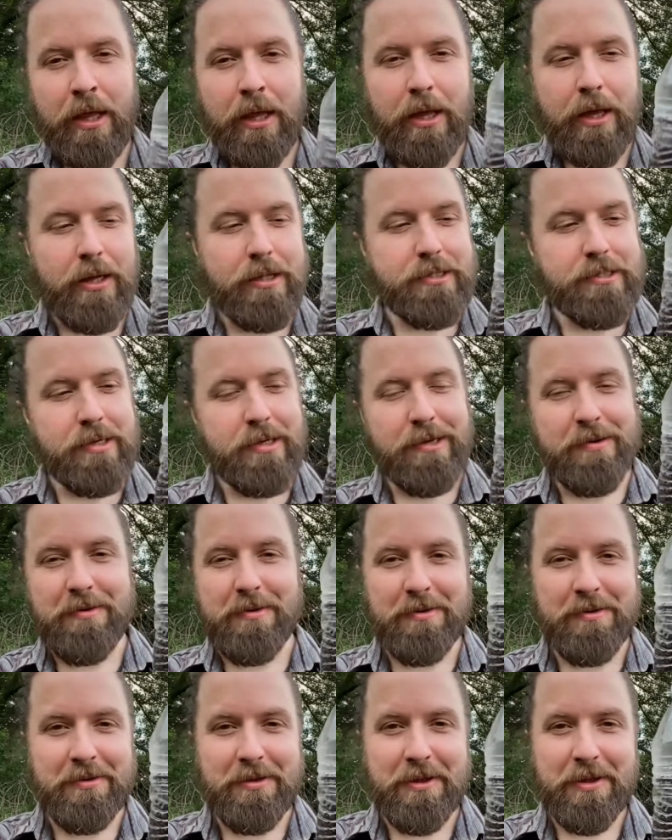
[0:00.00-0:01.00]
it's
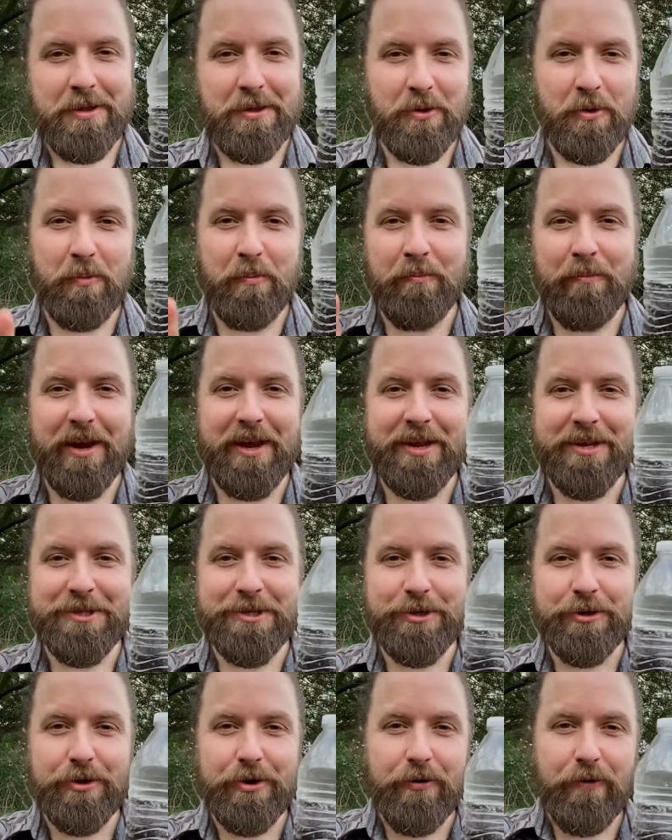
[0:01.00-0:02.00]
a little
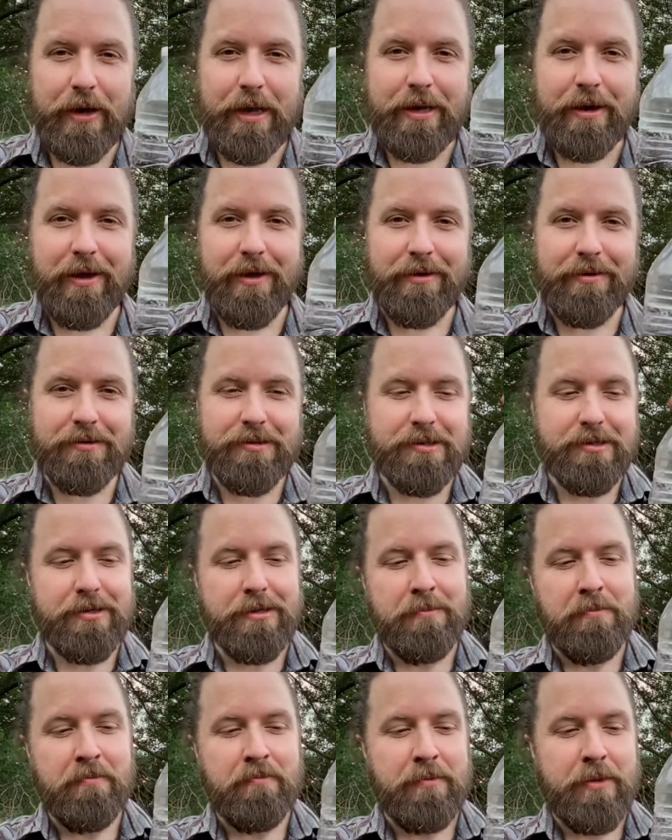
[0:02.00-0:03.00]
miniature greenhouse.
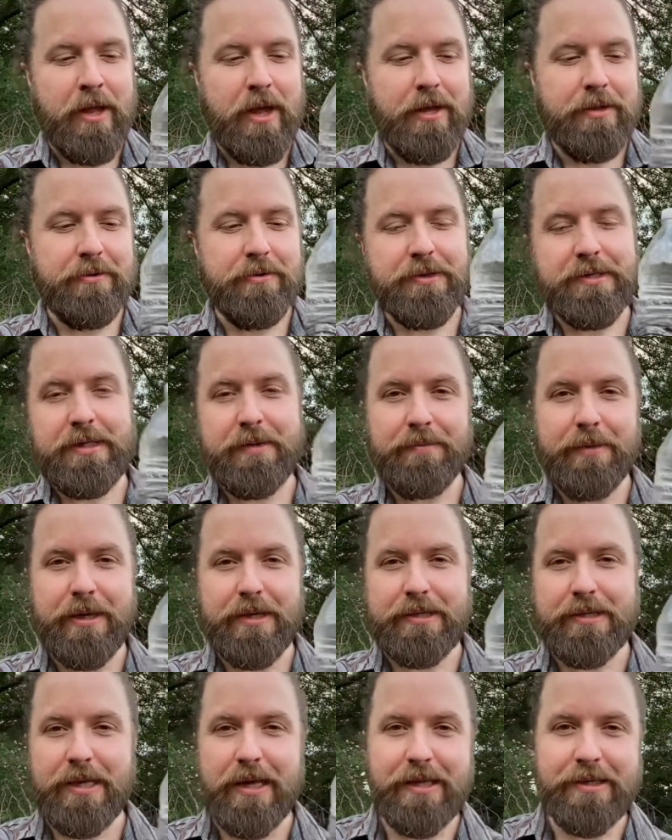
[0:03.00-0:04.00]
I noticed that my
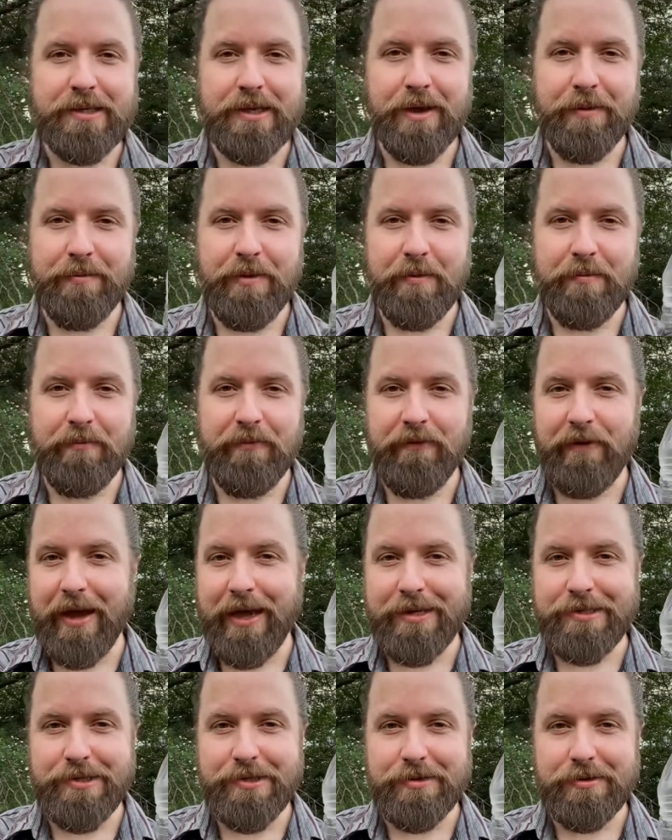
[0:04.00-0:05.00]
seeds come up
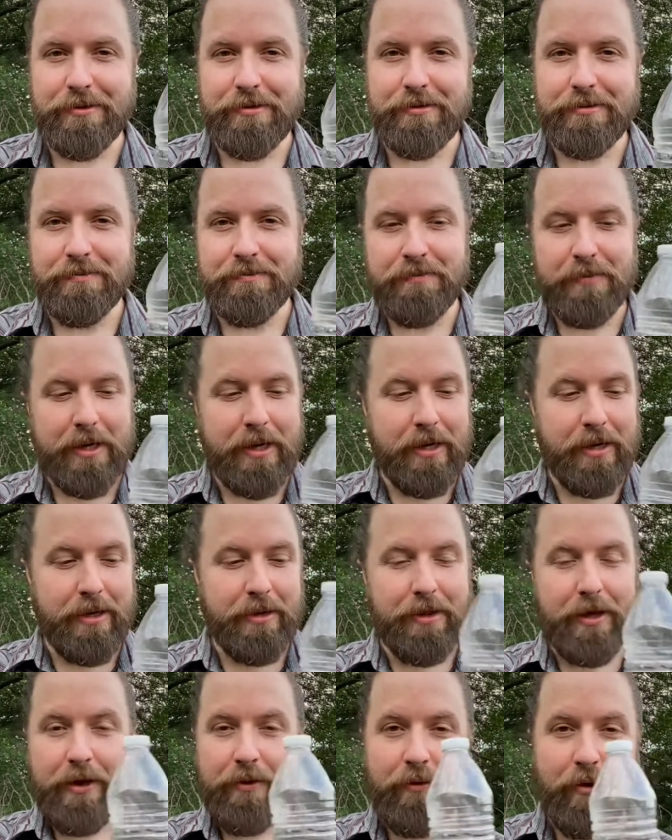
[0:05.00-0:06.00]
faster,
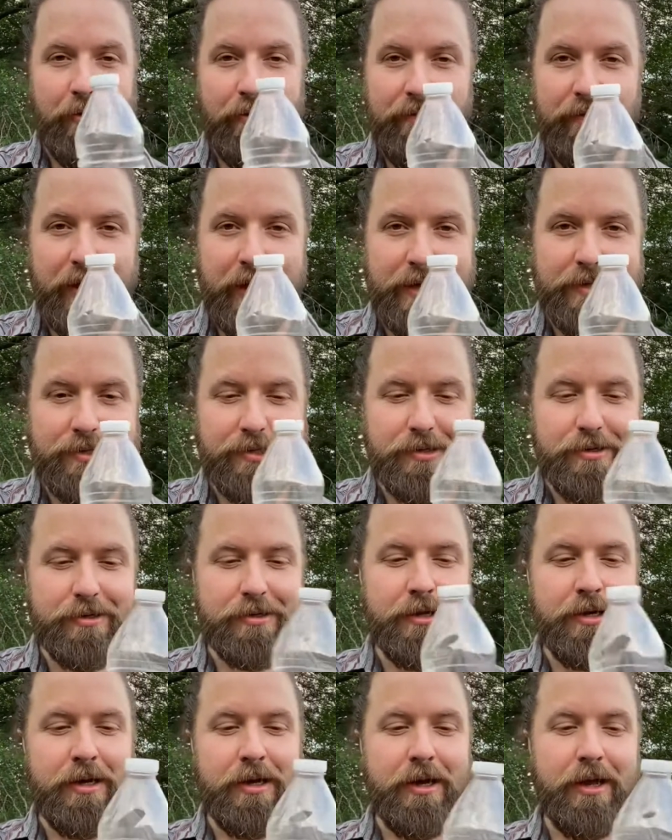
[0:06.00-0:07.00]
they grow faster,
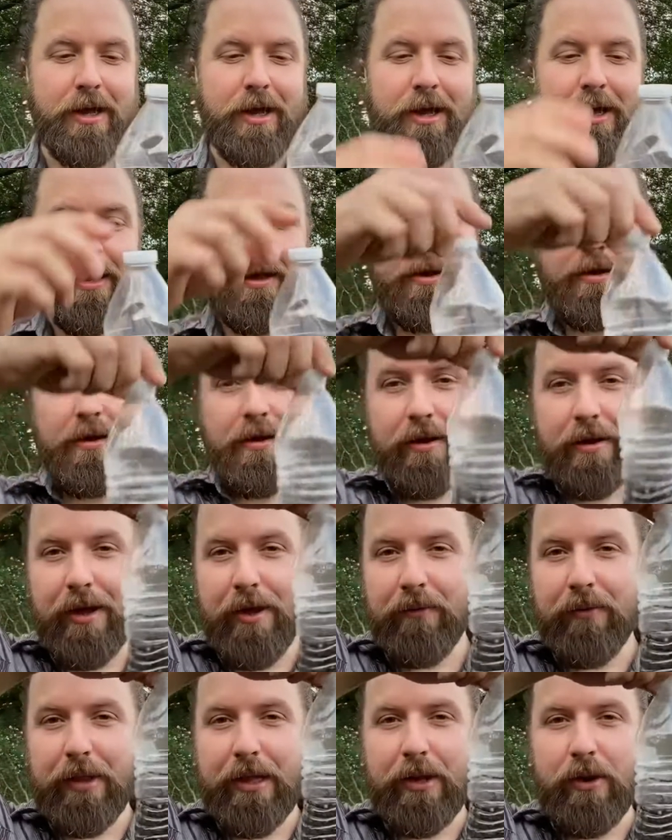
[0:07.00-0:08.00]
and
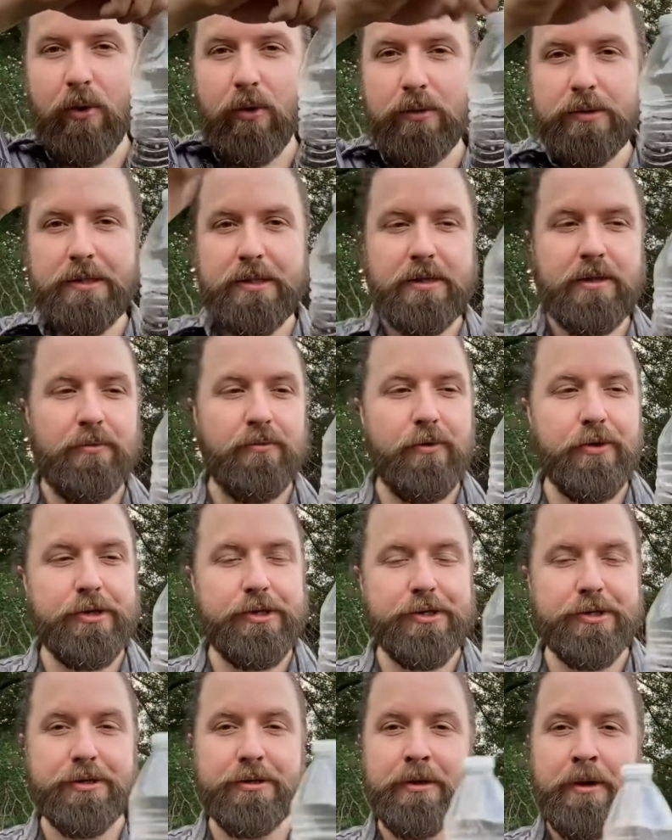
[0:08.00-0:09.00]
it really holds in the
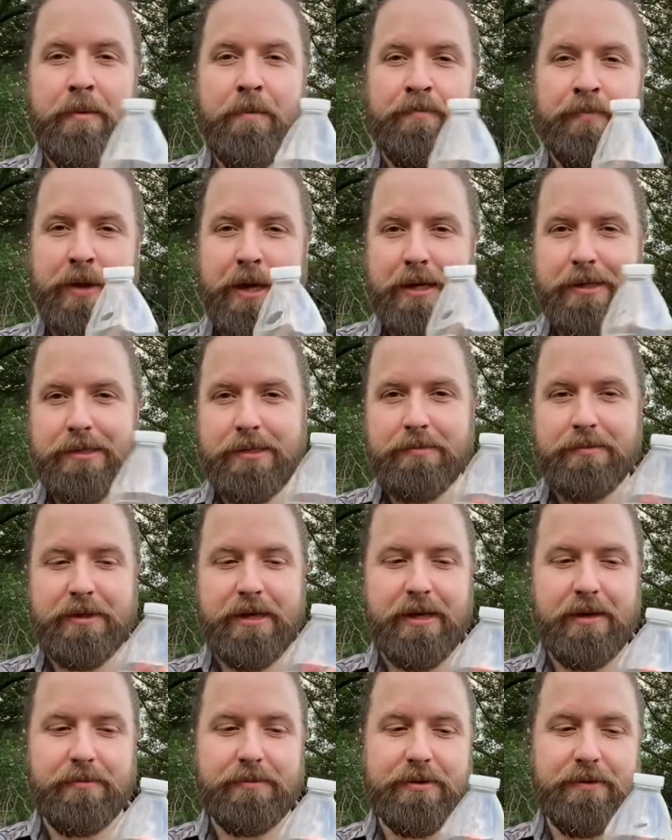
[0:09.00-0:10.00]
moisture. And
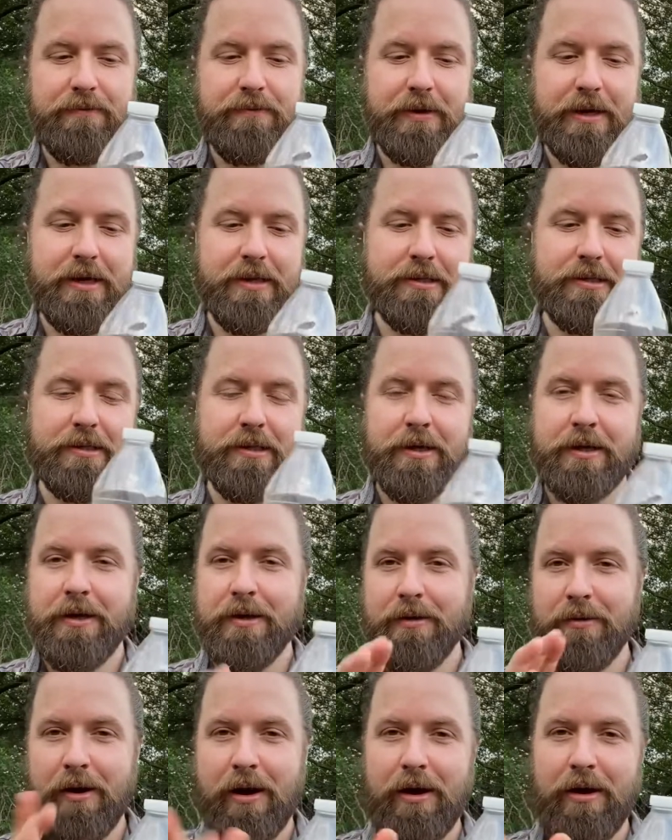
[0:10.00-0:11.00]
sometimes if it gets
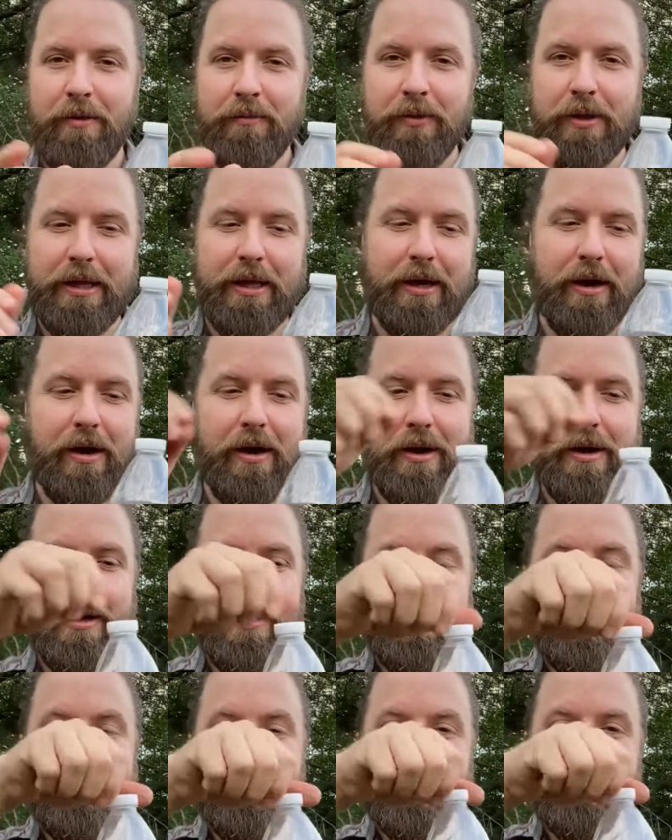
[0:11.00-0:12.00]
really hot in
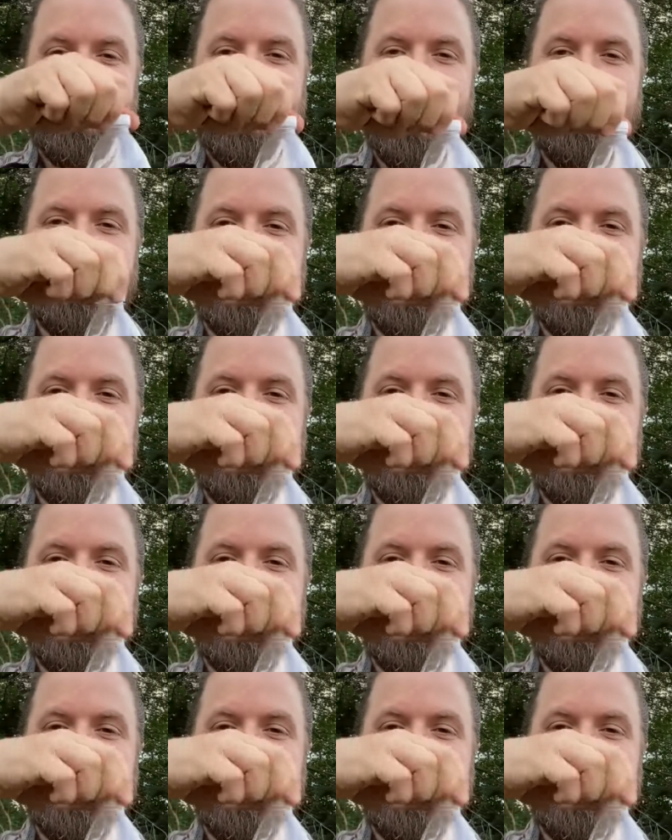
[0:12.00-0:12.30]
there, sometimes